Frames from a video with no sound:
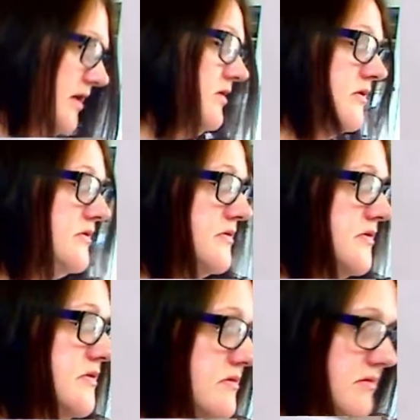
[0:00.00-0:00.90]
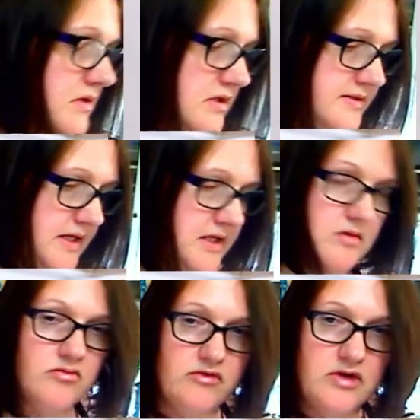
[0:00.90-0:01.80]
use a
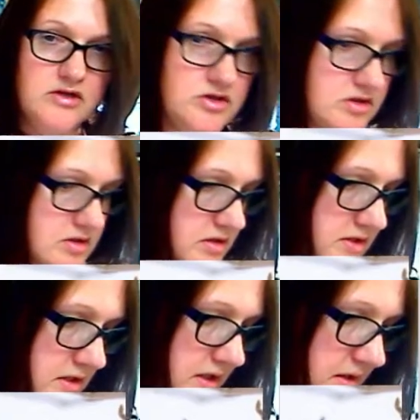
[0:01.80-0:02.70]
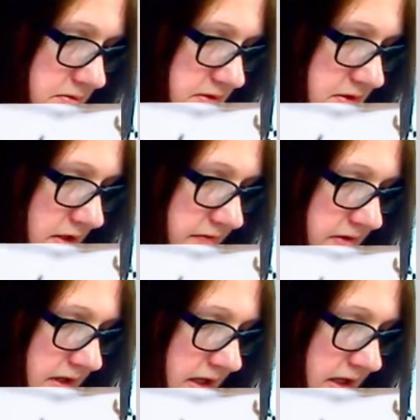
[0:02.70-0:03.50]
second brush to help soften that